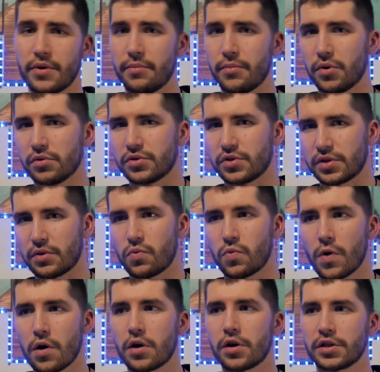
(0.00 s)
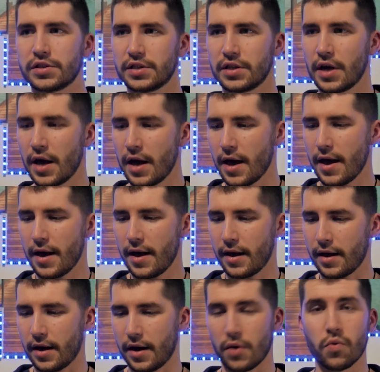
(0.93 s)
the modes works.
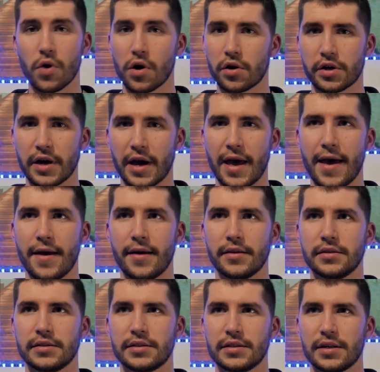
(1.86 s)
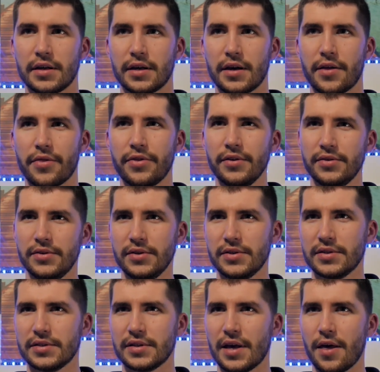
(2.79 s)
Uh, work and uh, this
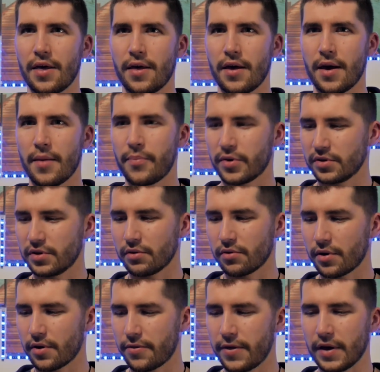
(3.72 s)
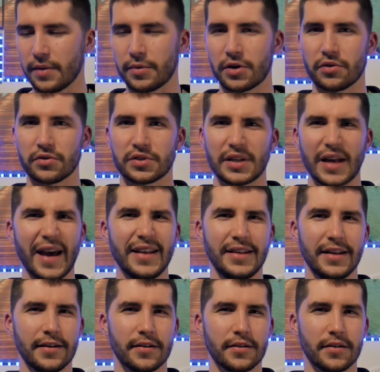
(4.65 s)
is a, a, particular thing because I
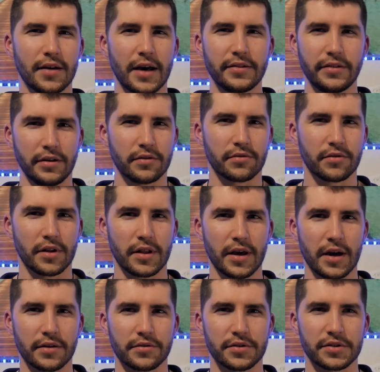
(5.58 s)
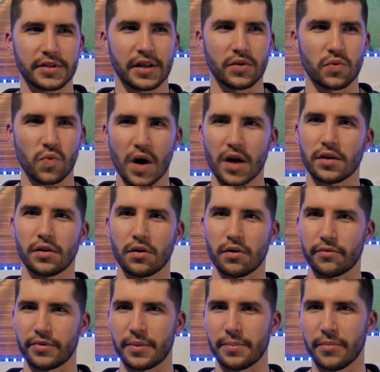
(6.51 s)
didn't I didn't really understand one
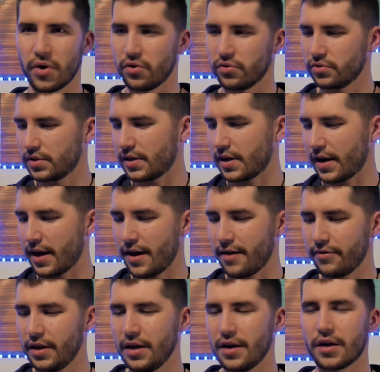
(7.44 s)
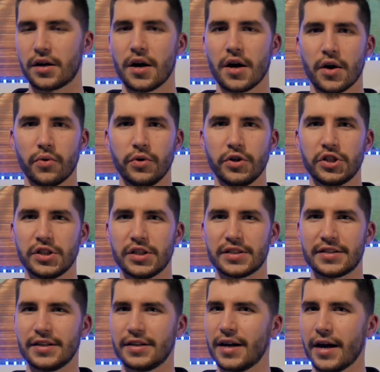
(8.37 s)
of the modes that I have here which
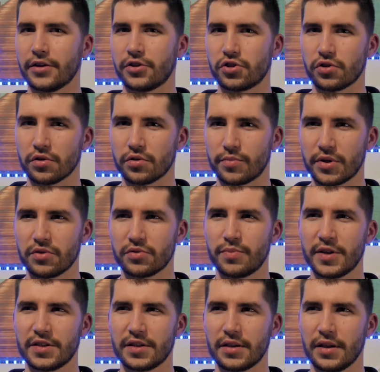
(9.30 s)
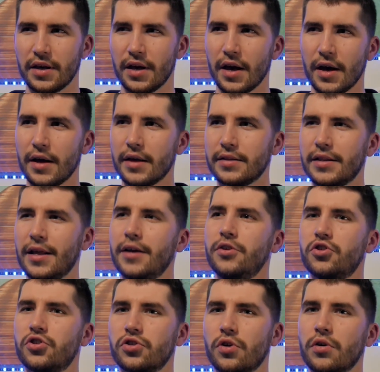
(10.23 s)
is the night shot because basically
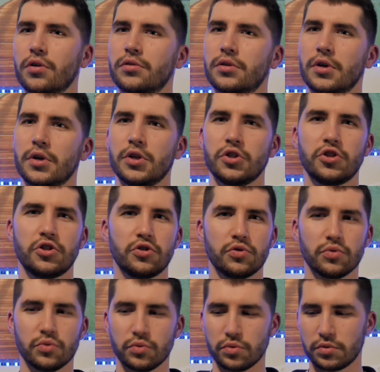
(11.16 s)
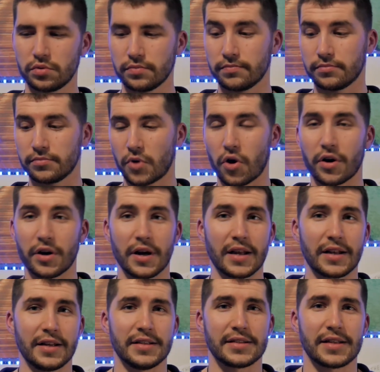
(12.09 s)
night shot should or
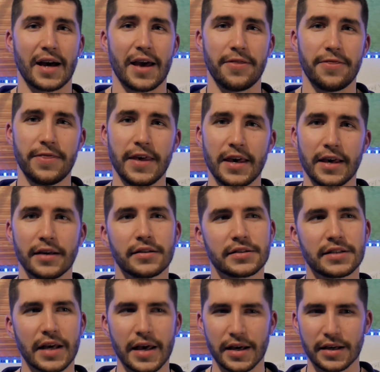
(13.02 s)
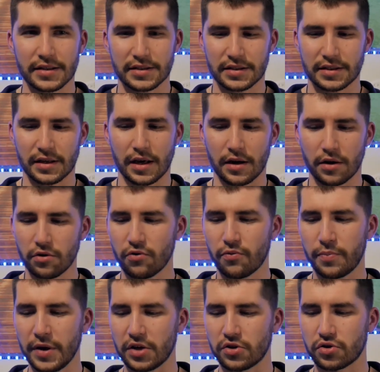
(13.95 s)
at least I think takes a lot
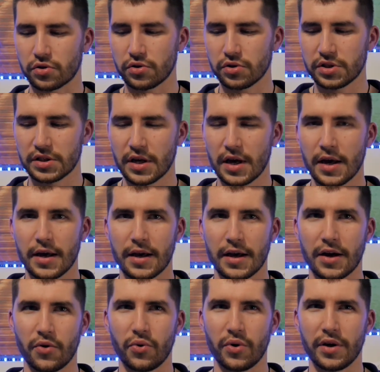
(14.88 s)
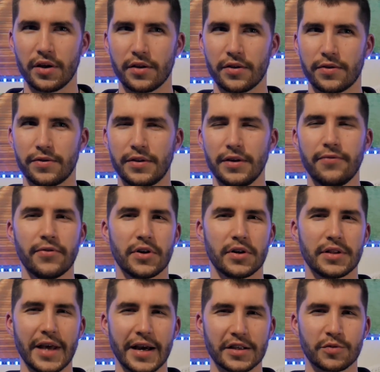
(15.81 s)
of pictures uh, with
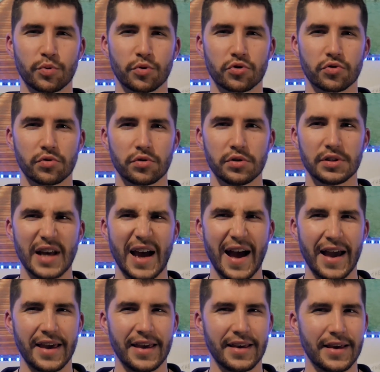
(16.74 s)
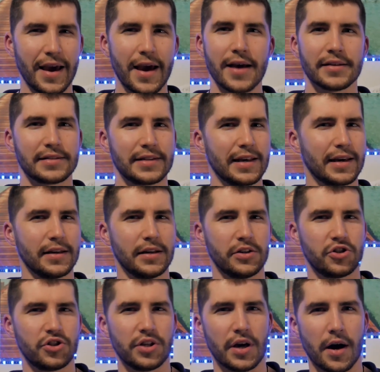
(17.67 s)
different exposures, I guess, like
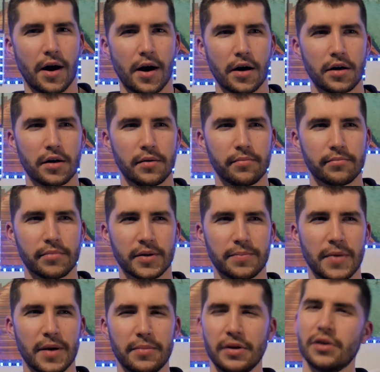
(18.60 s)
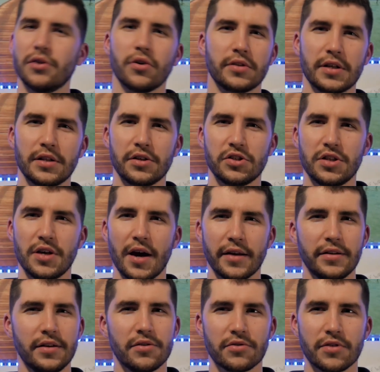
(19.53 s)
an HDR, but maybe not an HDR.
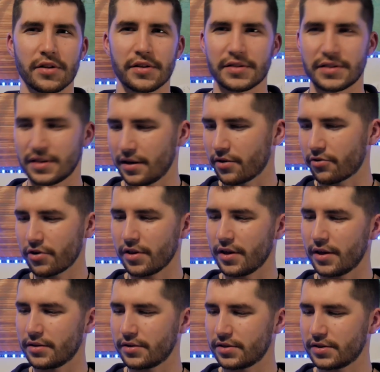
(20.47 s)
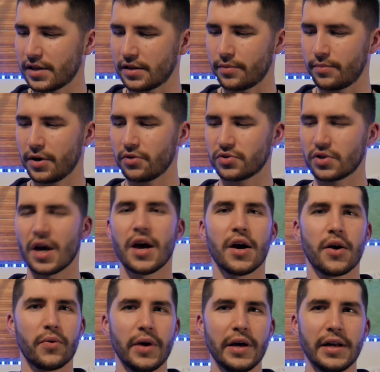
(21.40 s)
I didn't really understand it because
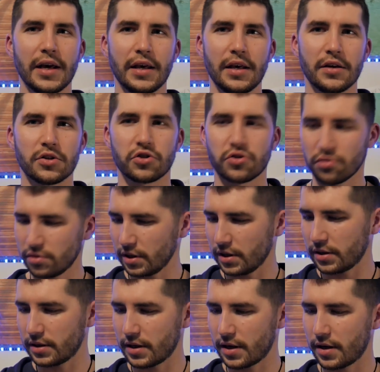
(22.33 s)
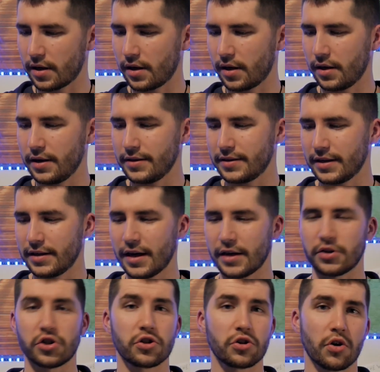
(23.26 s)
when I shoot in uh, in the
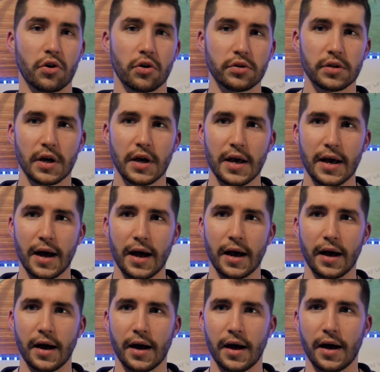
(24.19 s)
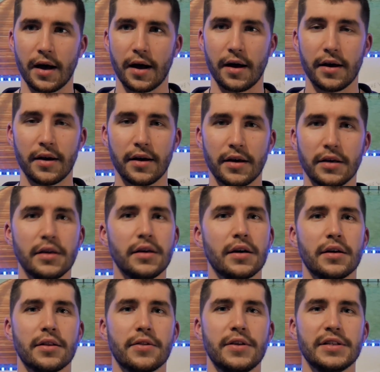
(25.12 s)
night shot, uh,
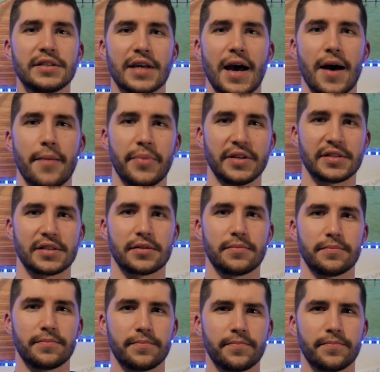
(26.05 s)
it, this happens.